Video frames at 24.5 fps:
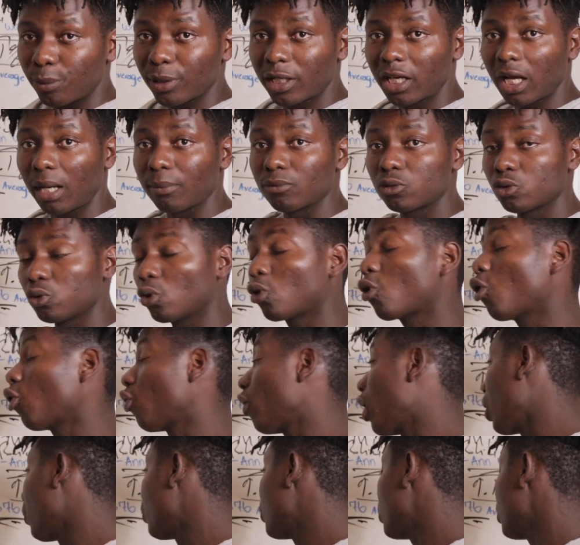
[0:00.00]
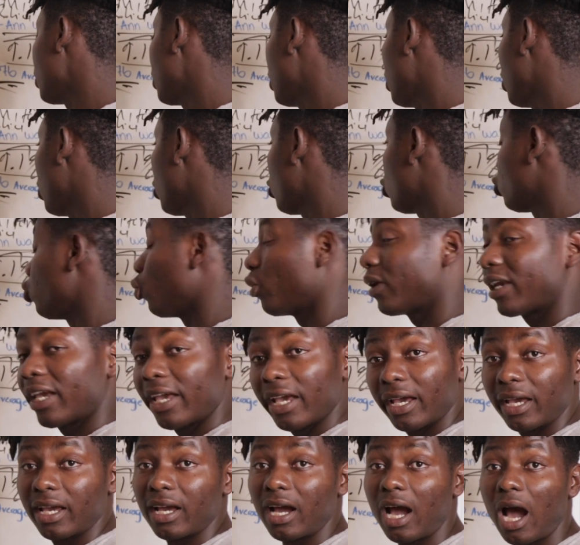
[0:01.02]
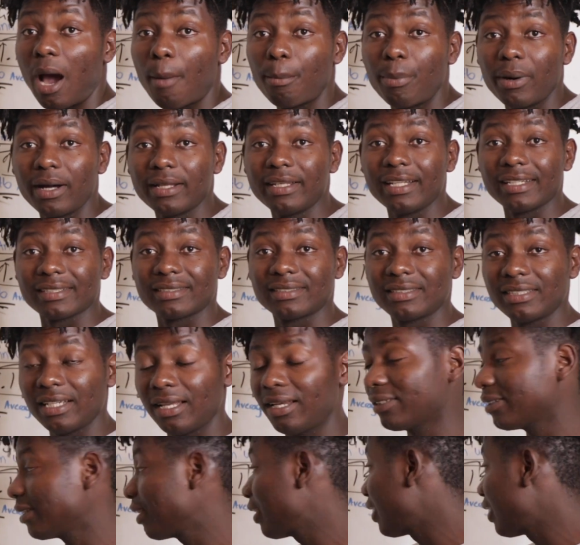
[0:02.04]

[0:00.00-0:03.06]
become too corrupt to care about their citizens